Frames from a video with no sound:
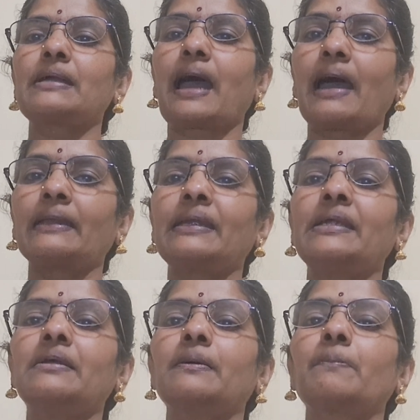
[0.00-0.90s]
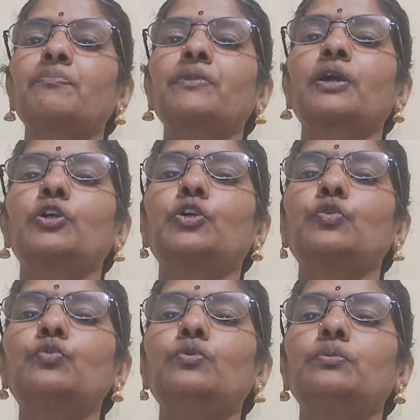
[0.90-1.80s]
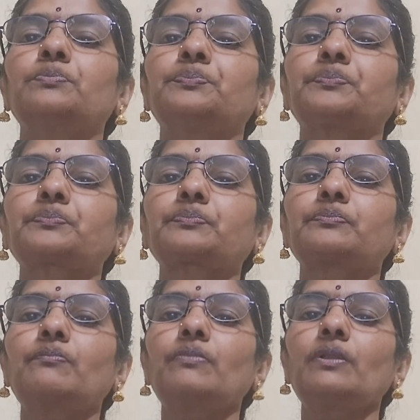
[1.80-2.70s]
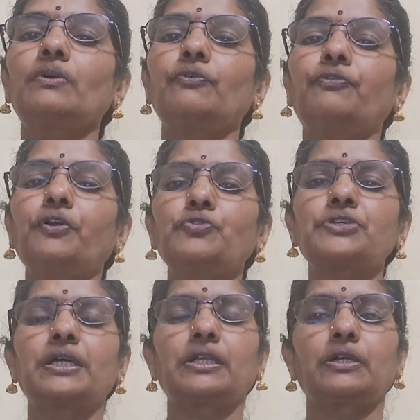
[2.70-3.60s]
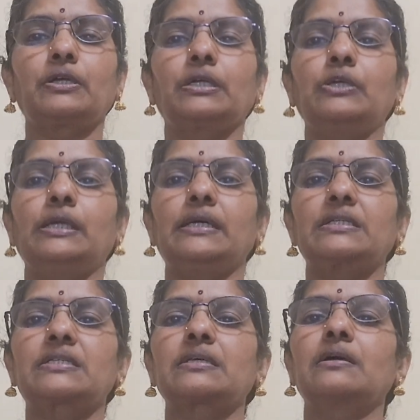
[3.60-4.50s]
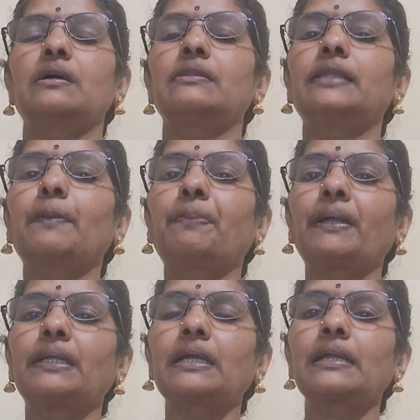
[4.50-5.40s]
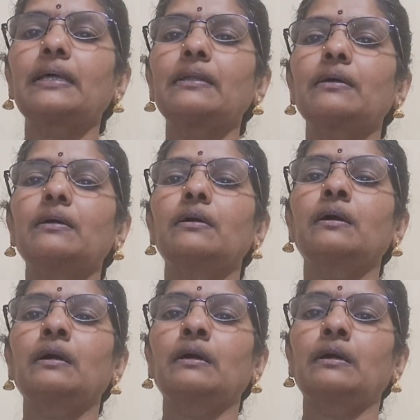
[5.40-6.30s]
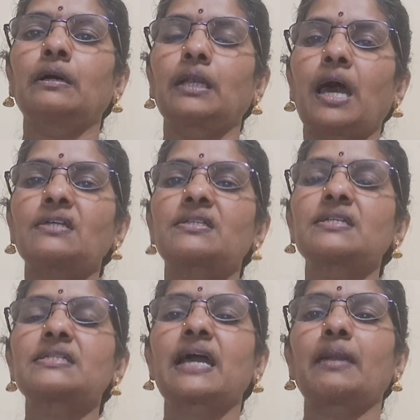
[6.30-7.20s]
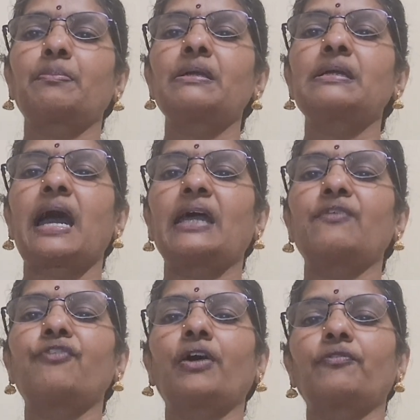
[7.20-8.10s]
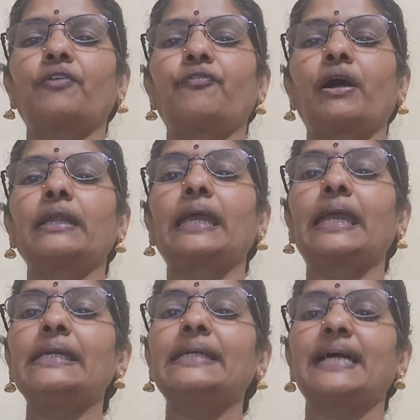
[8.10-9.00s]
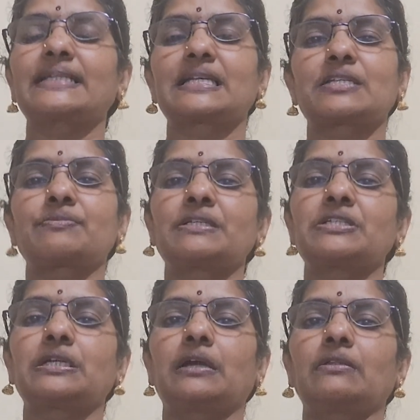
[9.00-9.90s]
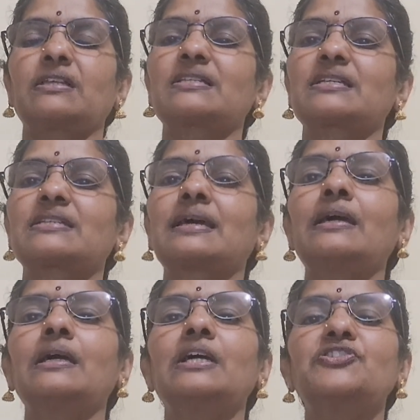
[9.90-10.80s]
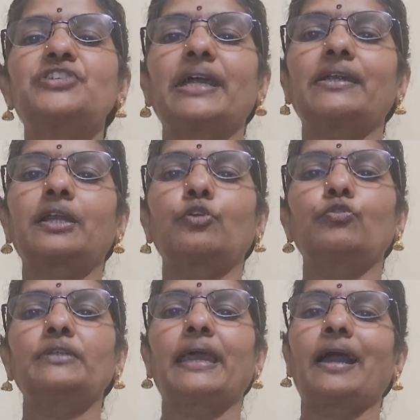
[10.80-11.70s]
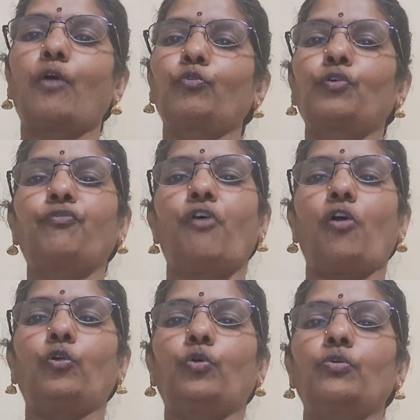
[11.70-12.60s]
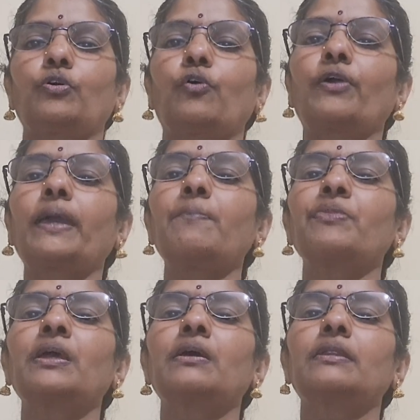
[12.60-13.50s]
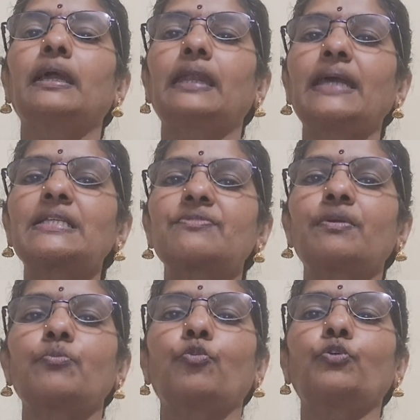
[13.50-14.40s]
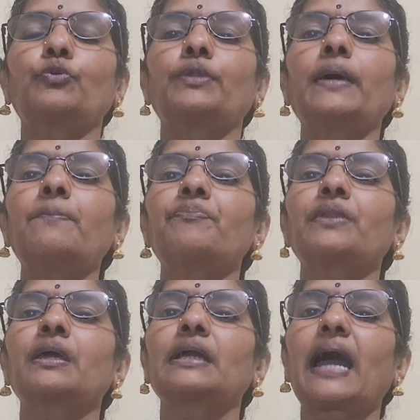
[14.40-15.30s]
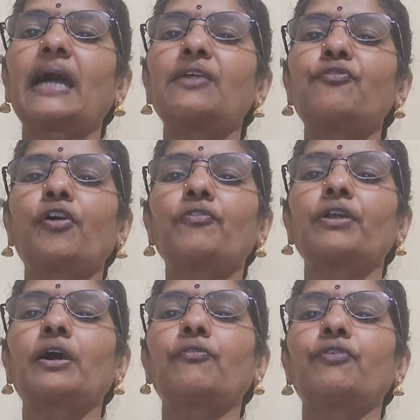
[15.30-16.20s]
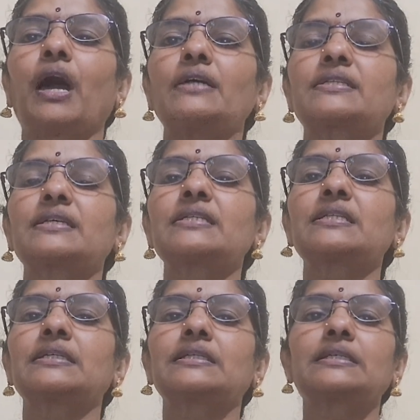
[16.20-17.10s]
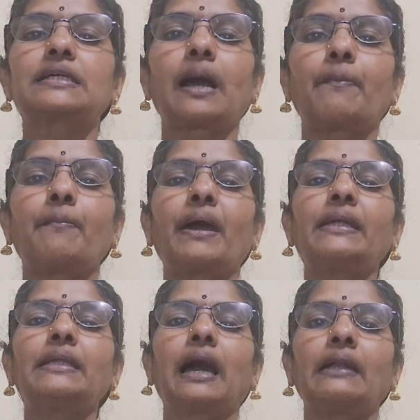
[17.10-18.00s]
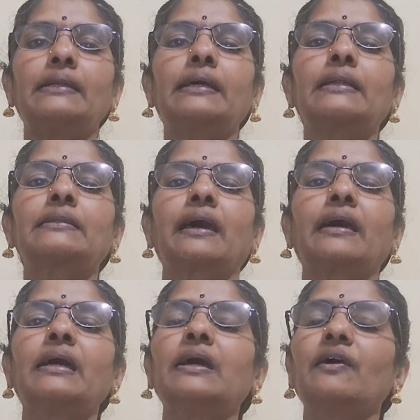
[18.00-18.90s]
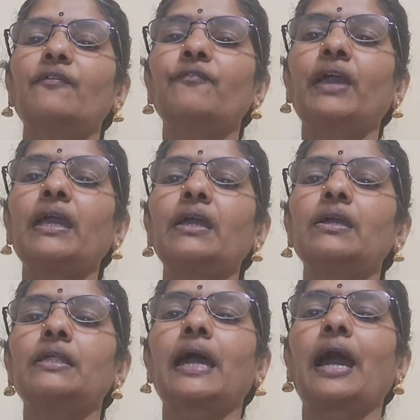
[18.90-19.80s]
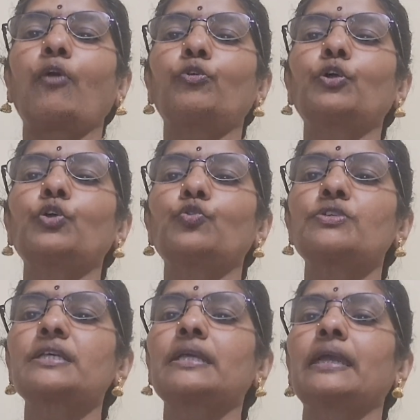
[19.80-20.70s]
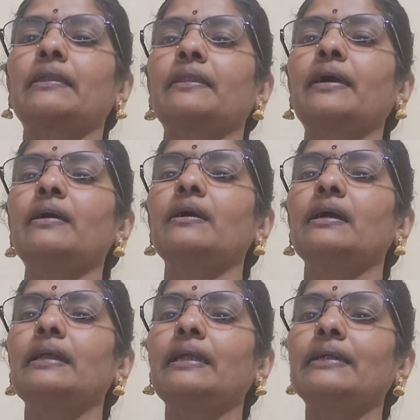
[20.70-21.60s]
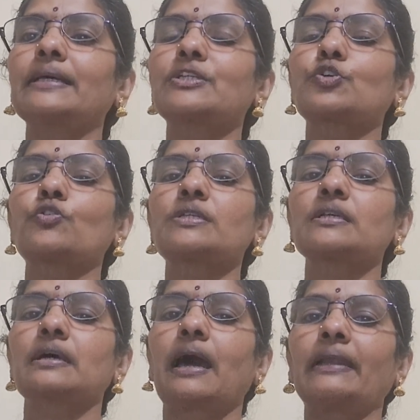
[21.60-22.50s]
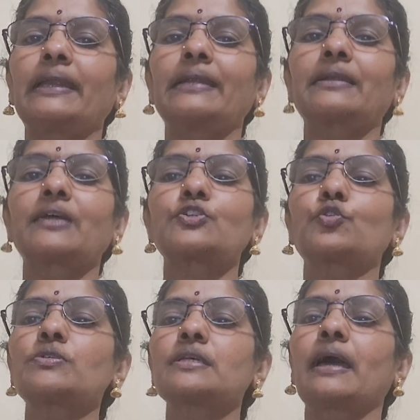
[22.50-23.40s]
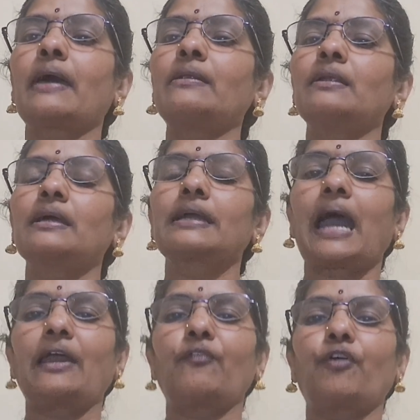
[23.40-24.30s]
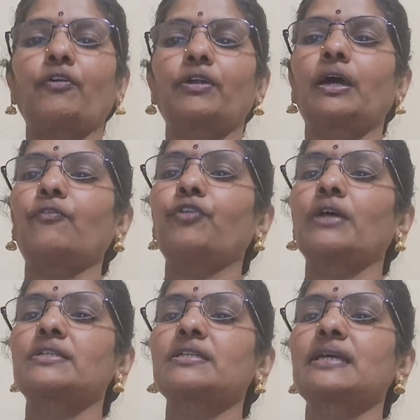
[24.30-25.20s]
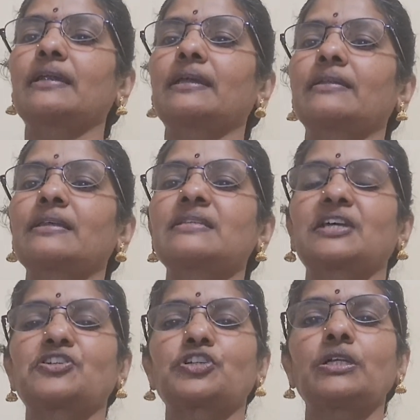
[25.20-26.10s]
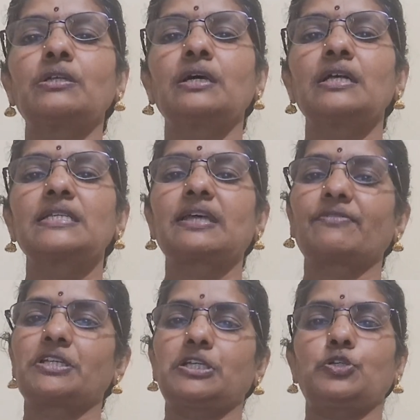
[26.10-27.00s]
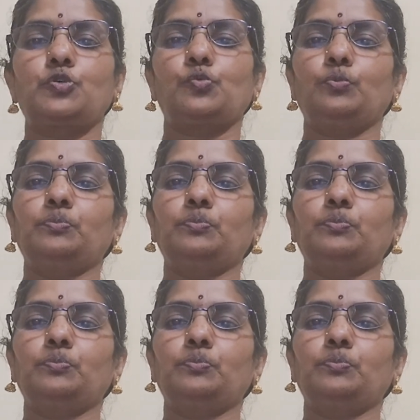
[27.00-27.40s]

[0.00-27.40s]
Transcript: carried to future years. That particular losses can be carried forward for 8 assessment year. This is the general rule they have to follow. Okay. Then next we move to the carry forward of losses. It combined under the way you have to using in the inter-source and intra-source and carry forward of losses under the section 72.